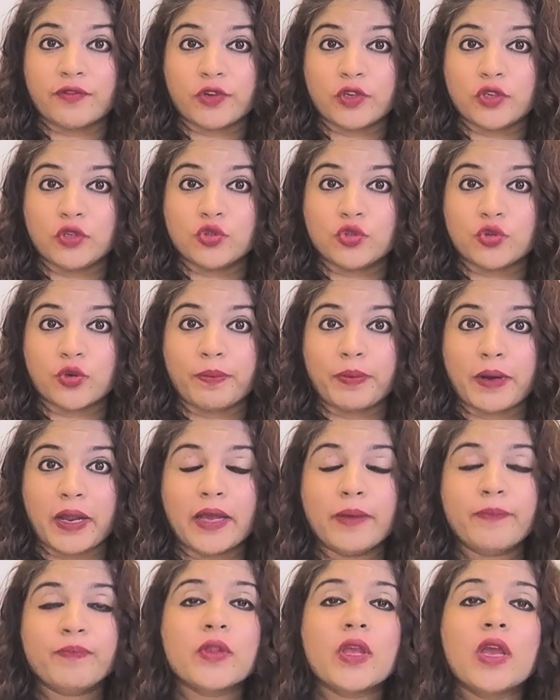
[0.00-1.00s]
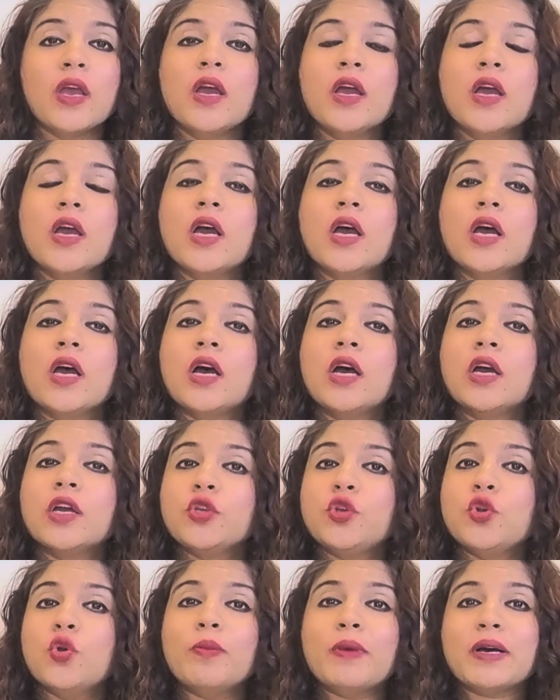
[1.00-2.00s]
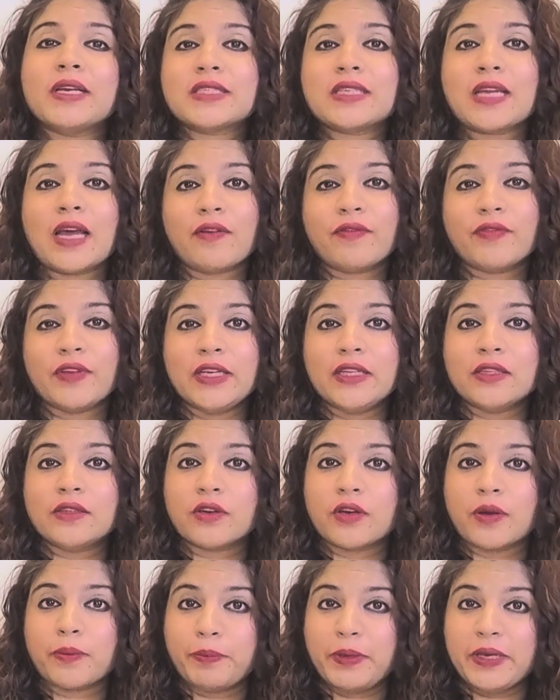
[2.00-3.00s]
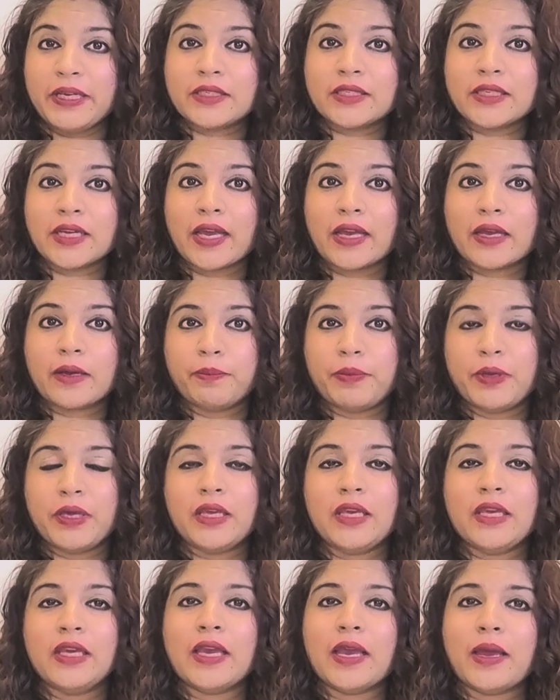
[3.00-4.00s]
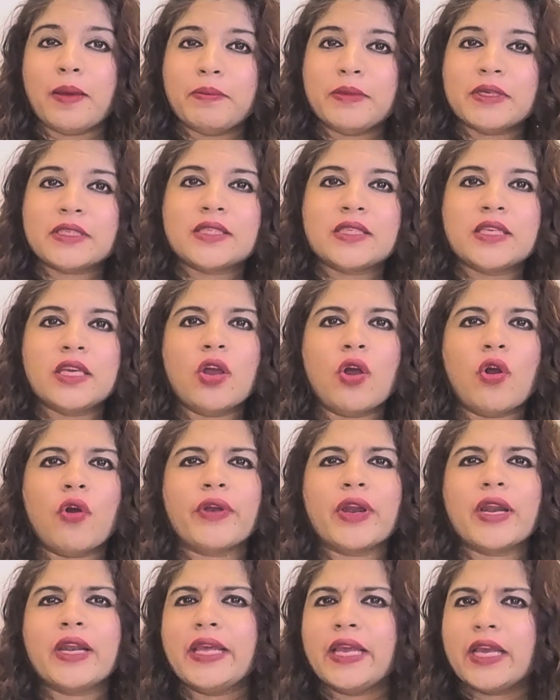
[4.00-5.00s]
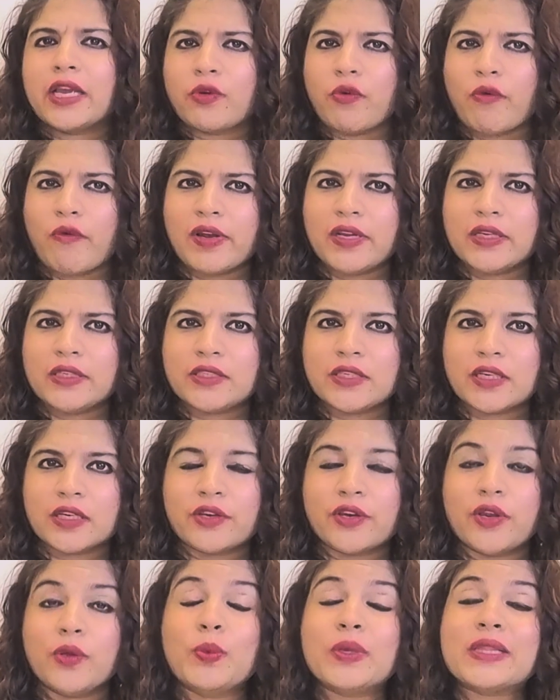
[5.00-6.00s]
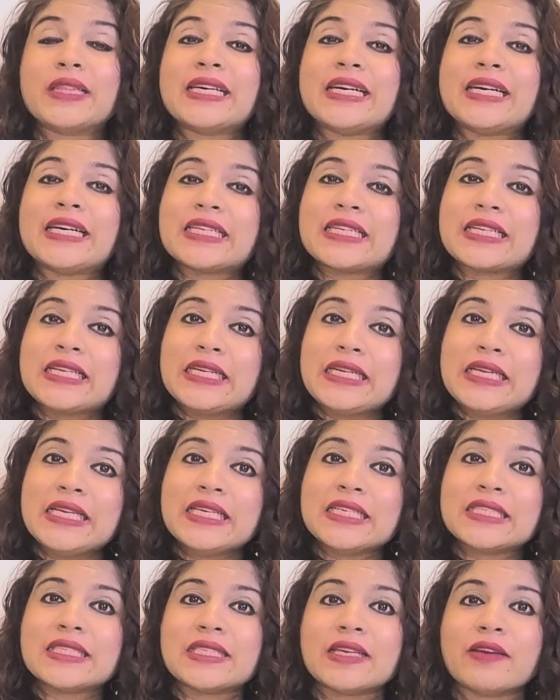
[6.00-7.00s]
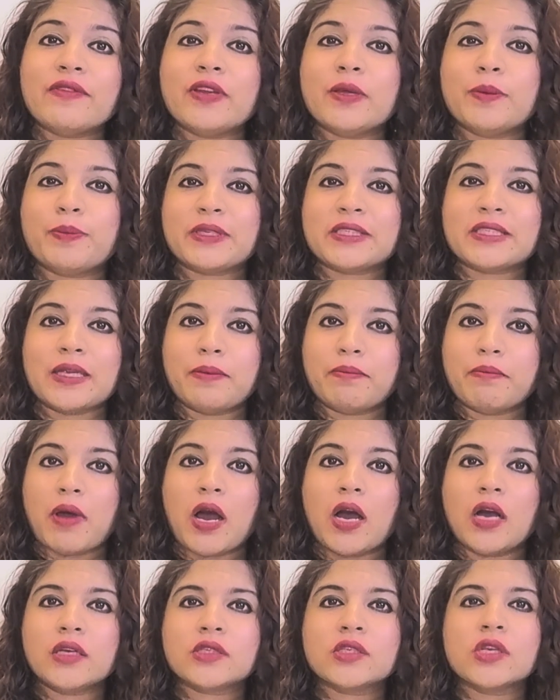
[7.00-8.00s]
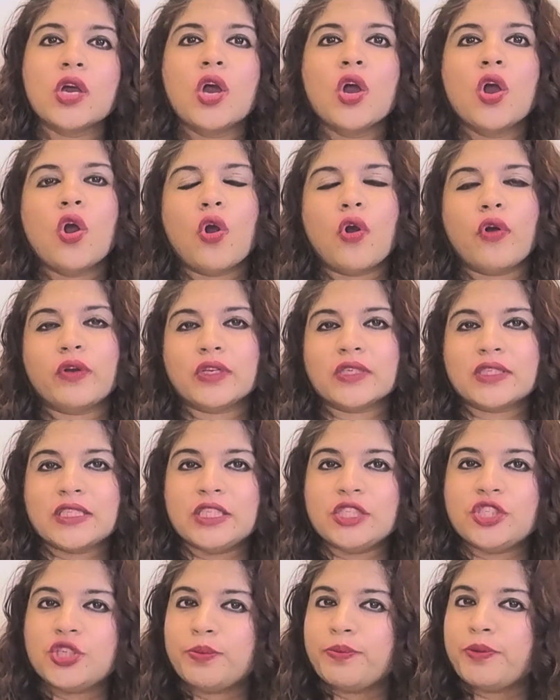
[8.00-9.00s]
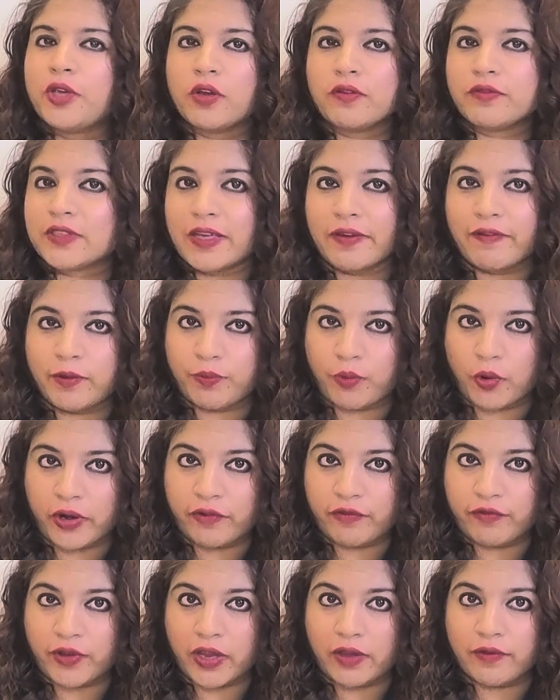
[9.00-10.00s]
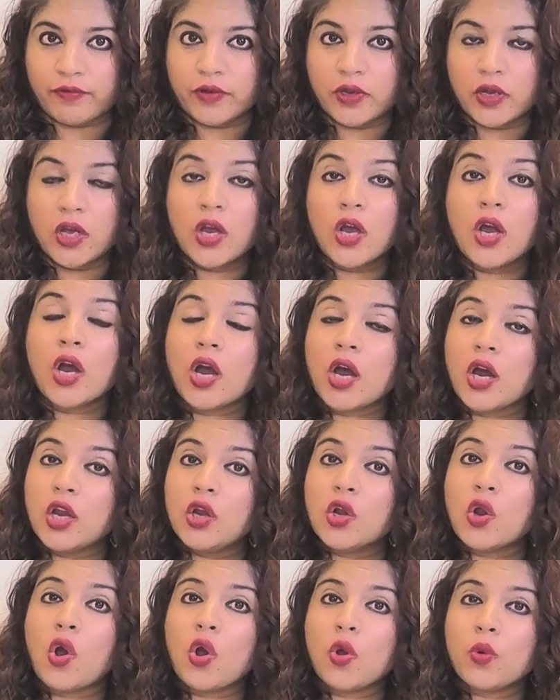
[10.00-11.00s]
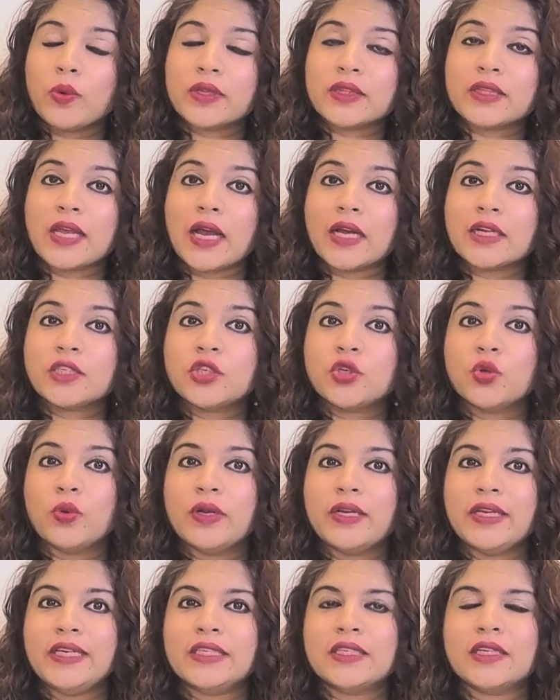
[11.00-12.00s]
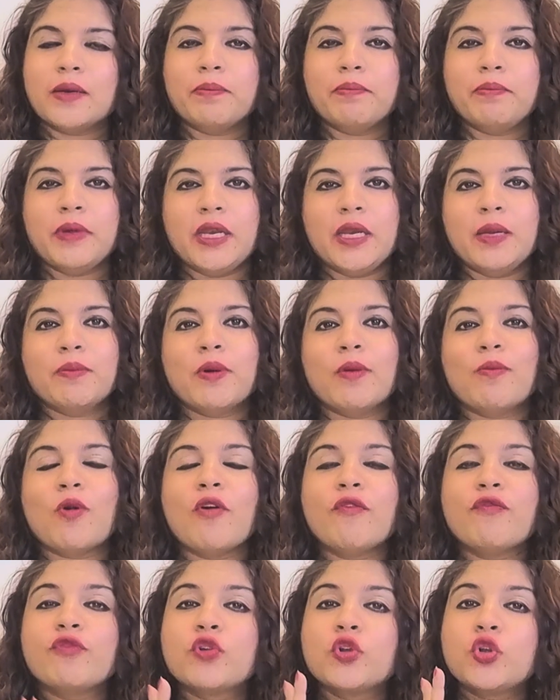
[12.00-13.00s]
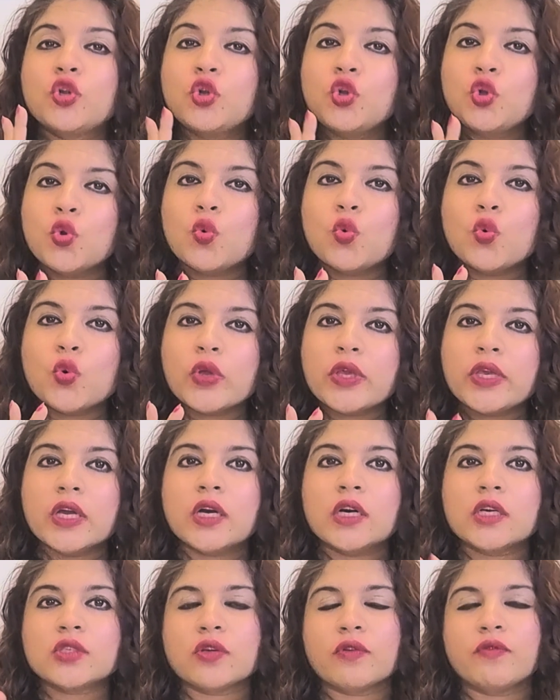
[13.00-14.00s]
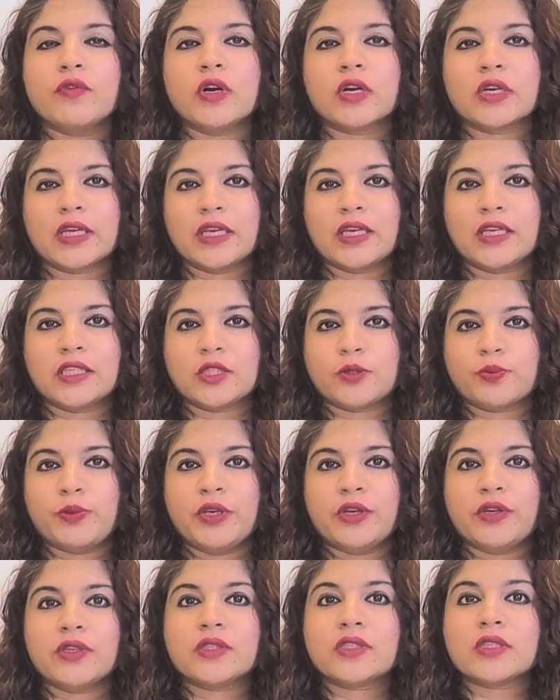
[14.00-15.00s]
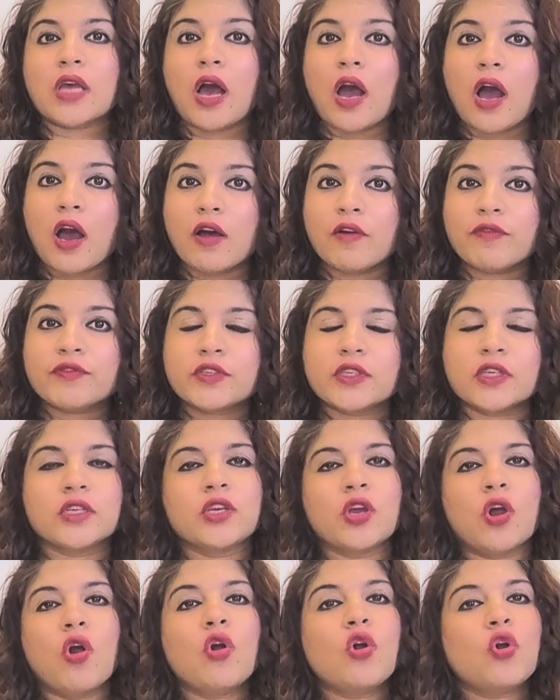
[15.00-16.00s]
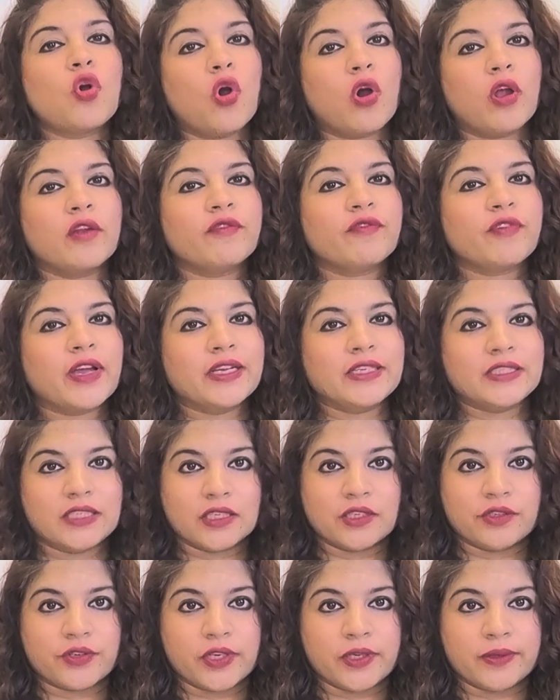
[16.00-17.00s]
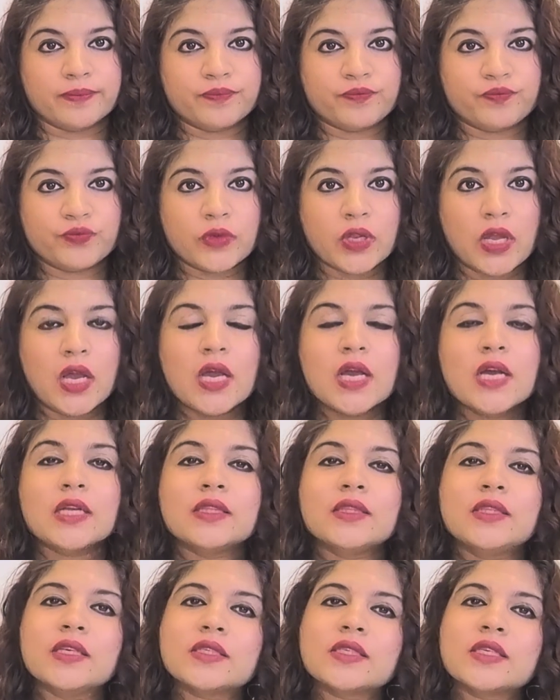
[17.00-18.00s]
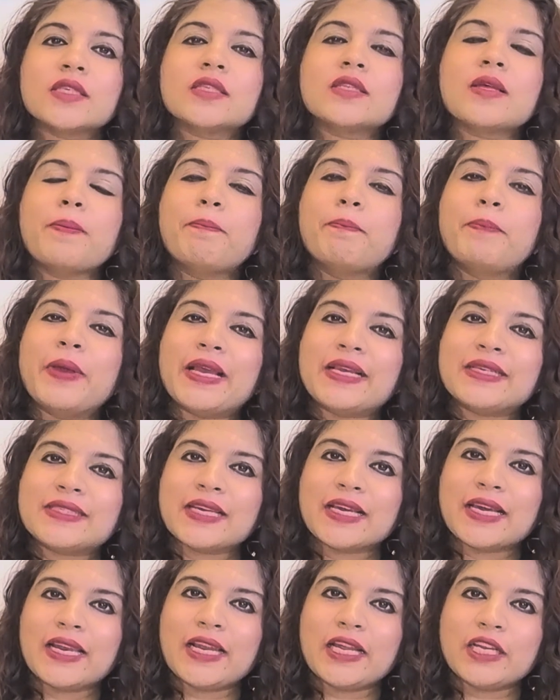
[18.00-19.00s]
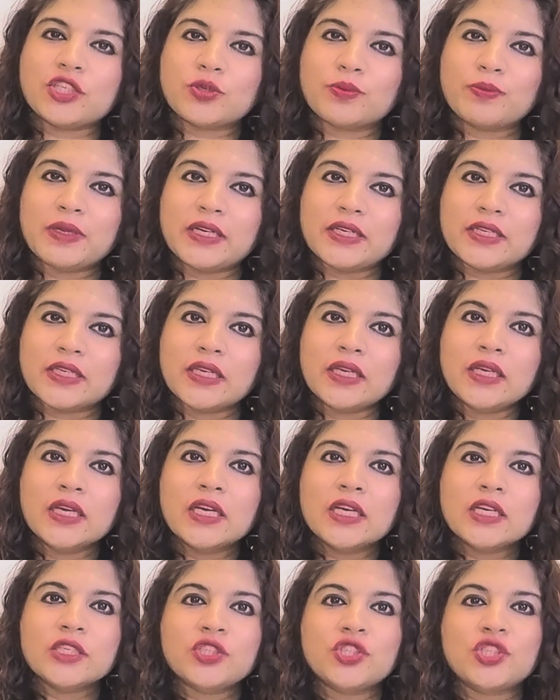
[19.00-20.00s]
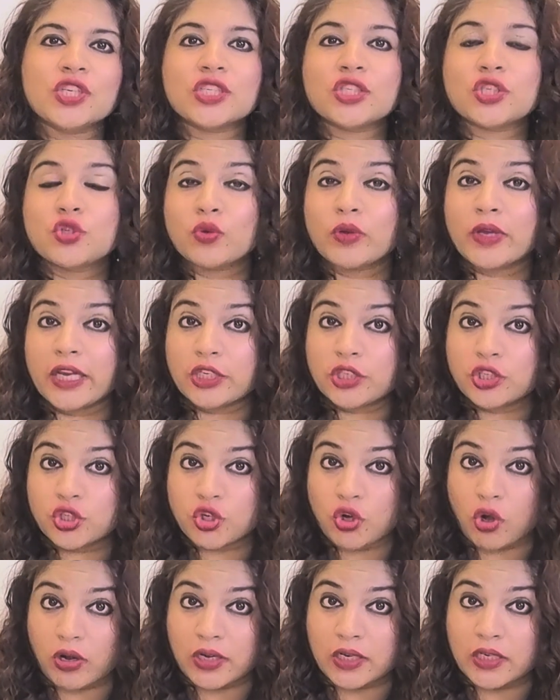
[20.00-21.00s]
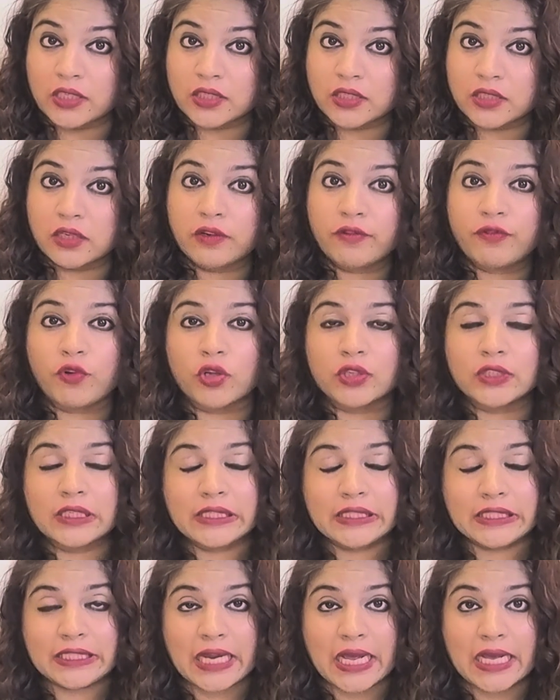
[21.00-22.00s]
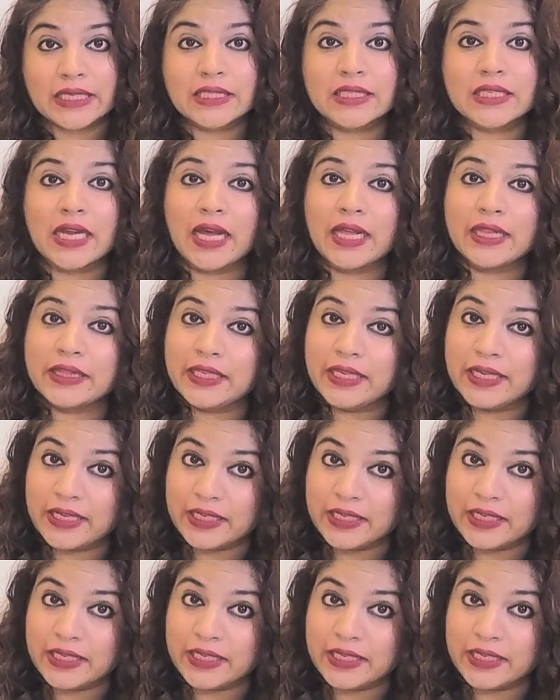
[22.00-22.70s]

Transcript: for you to apply. You must have either a BTech, BE, MSc, or an equivalent degree with at least 70% marks or a CGPA of 7.5. Along with that, you'll need a minimum of two years of working experience after your qualifying degree. This is the basic eligibility just to get shortlisted for the test and the